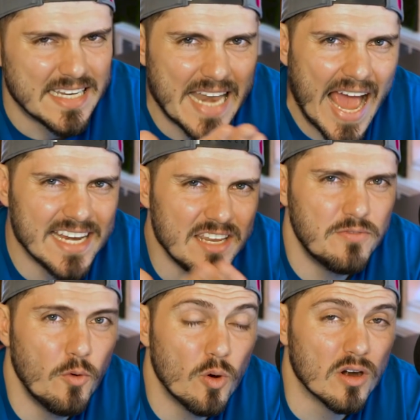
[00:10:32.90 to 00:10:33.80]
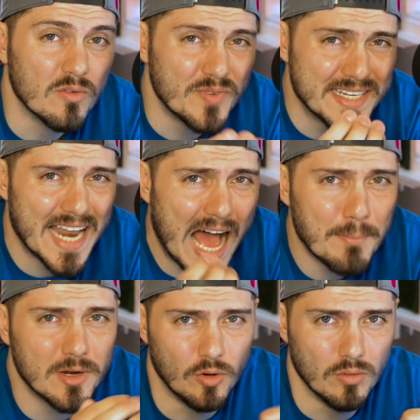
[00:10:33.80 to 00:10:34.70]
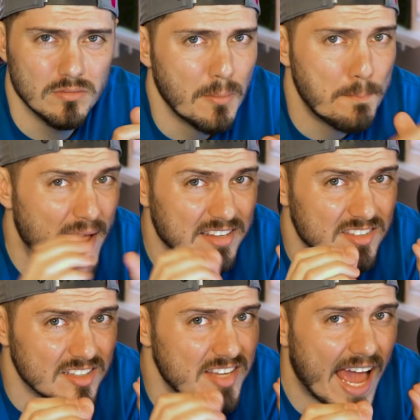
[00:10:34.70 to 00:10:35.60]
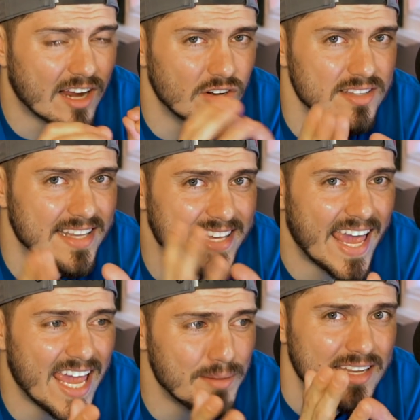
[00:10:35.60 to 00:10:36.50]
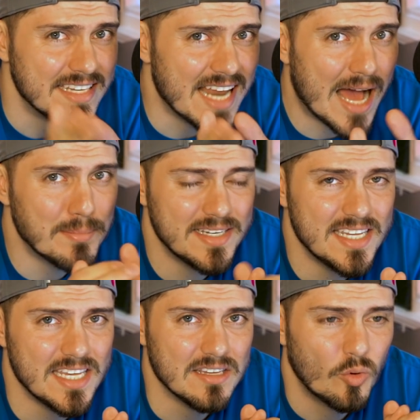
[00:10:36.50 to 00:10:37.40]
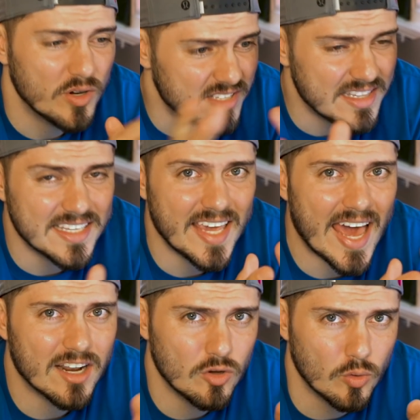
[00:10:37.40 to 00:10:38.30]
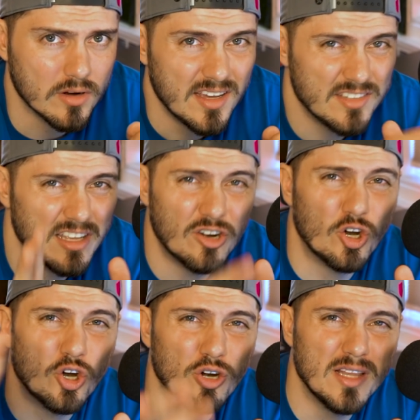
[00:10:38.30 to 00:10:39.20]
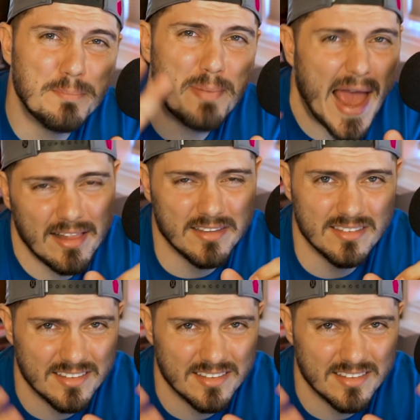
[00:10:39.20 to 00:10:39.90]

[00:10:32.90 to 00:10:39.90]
94. Phenomenal. Best attacker in the game nominee, or he's in the category. He's on an early ballot, the